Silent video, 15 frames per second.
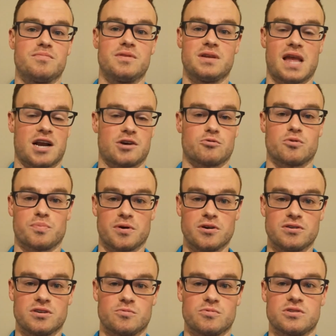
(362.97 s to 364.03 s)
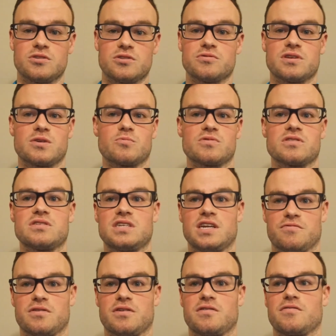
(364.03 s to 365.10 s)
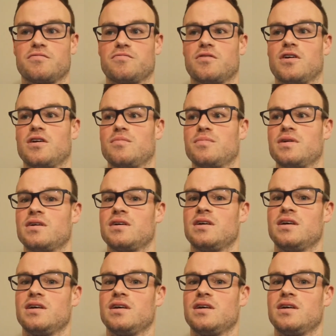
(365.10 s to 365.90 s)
the actual person, was using was different from